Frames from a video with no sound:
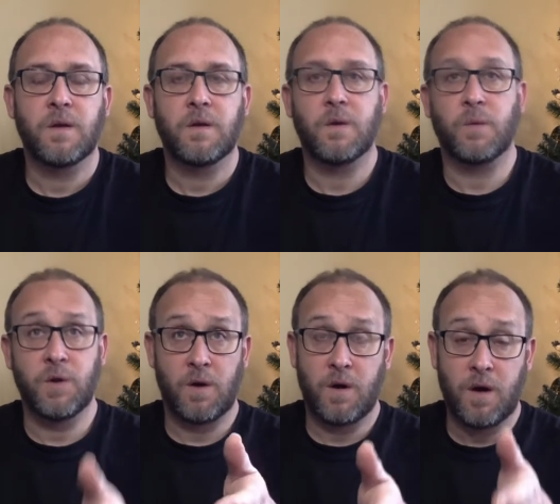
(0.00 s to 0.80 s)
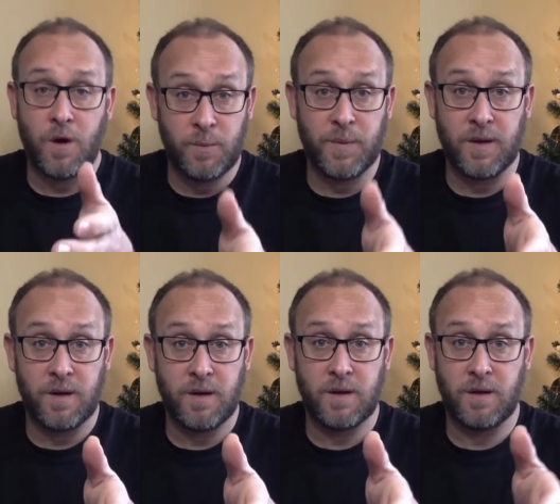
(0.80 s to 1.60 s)
You know, we're not
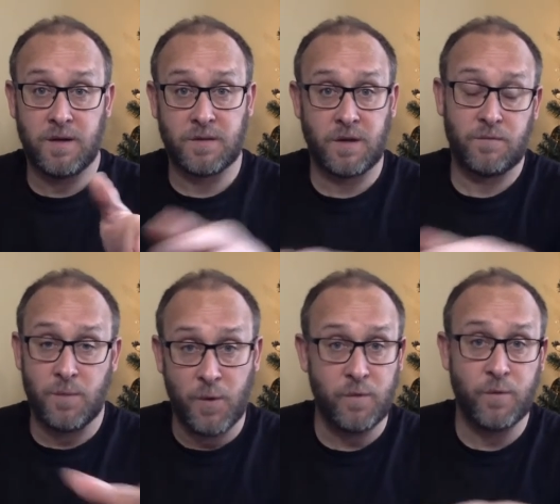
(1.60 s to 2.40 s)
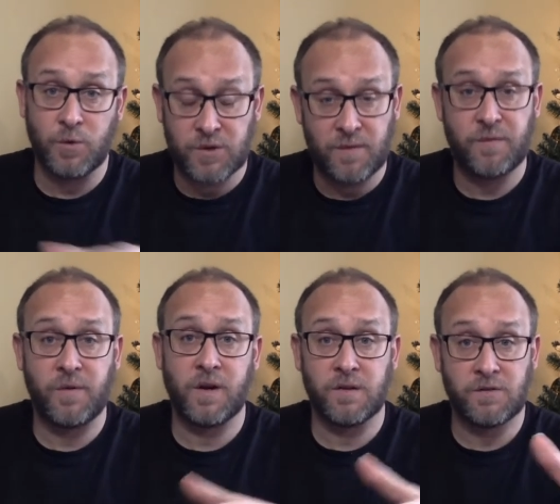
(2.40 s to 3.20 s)
hoping that He's going to remove all
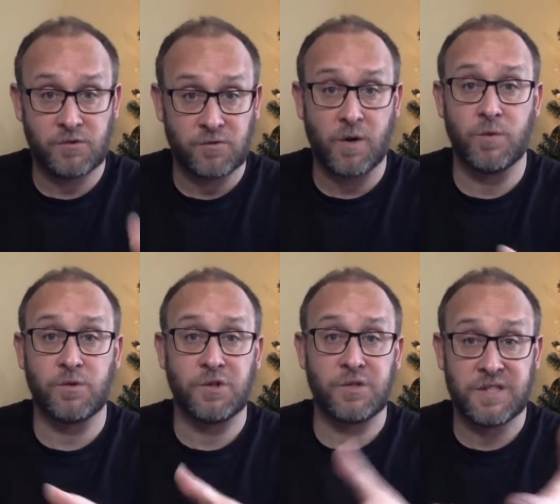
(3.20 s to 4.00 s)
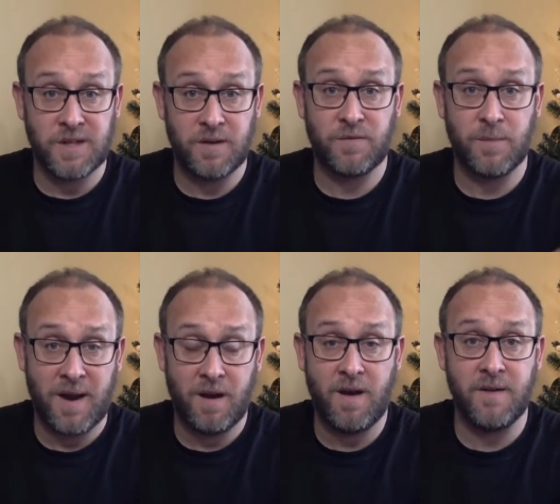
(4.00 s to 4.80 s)
suffering and struggles and sin from
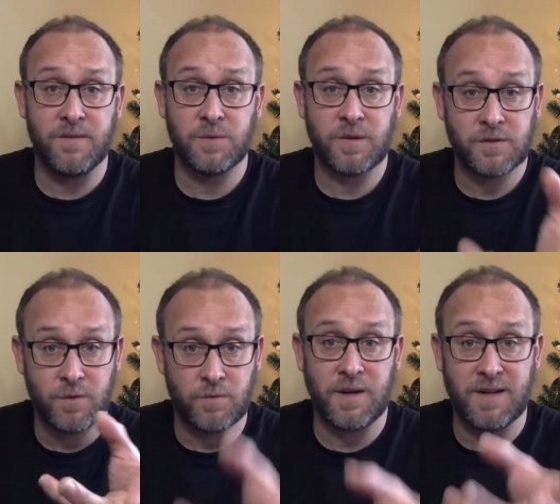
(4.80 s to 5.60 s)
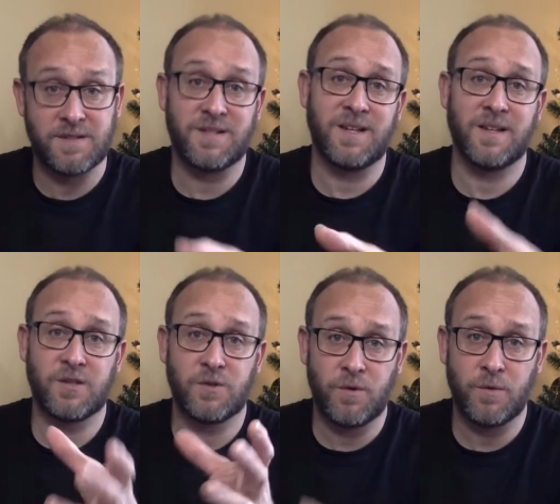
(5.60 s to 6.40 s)
our lives. That's not realistic.
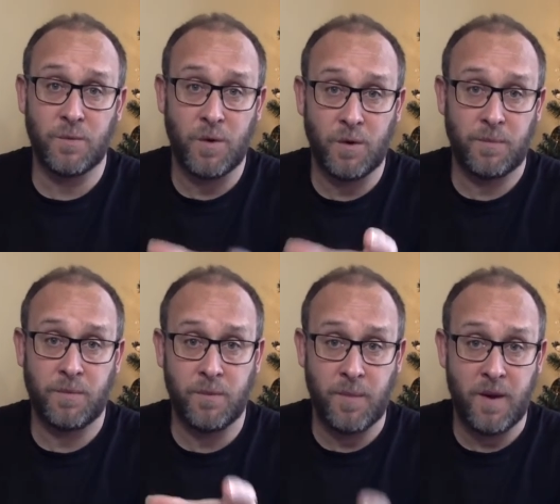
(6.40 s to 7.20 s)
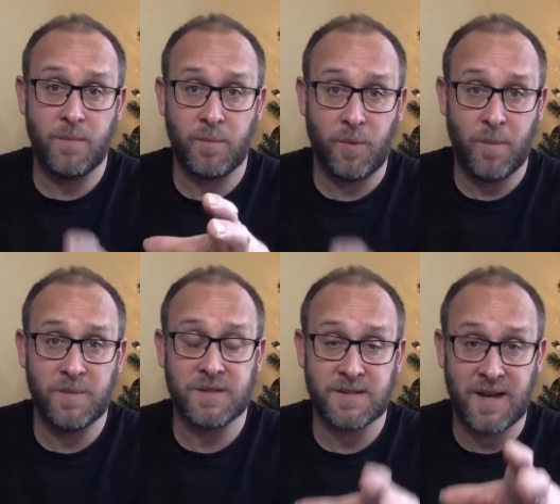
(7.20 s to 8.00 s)
That's not what the Bible
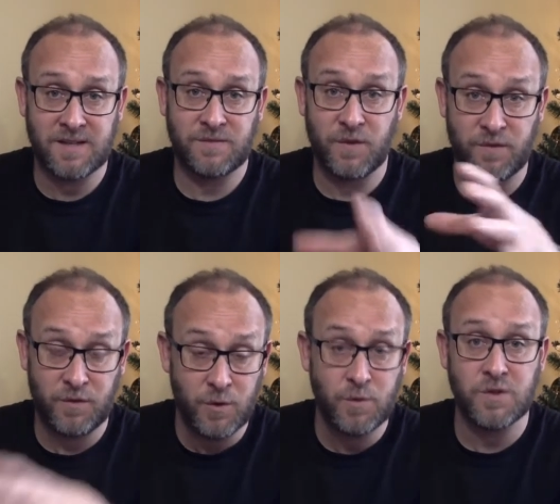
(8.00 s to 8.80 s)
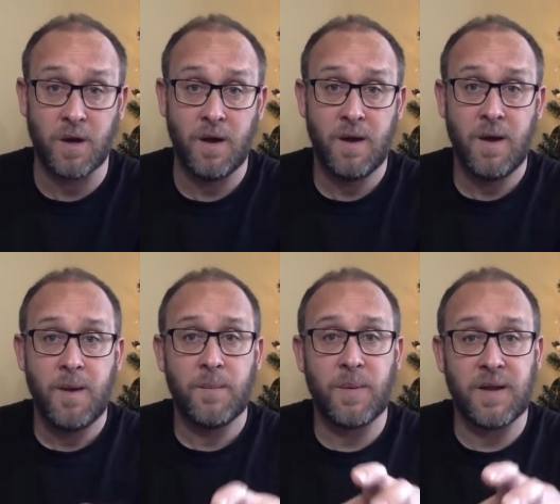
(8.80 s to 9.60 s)
promises. That's for the future.
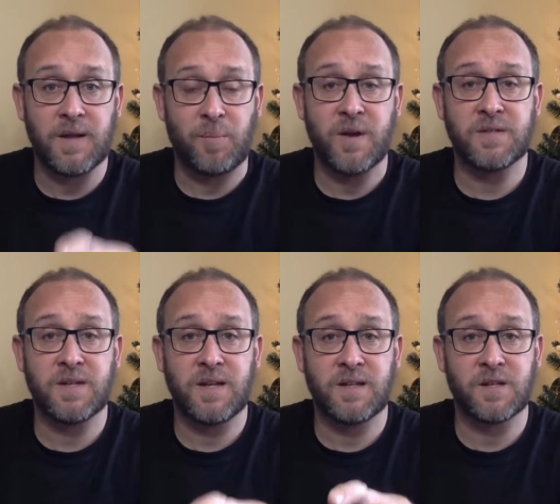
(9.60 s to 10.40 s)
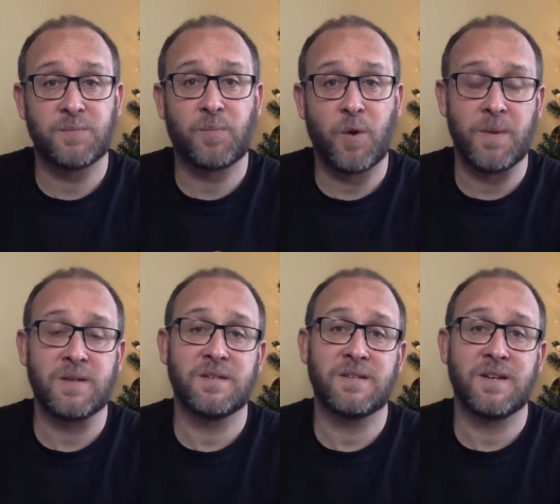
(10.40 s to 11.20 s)
But in the present, He does
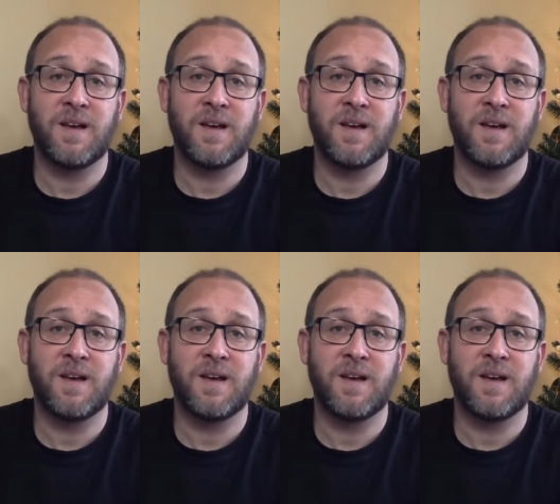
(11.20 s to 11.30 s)
promise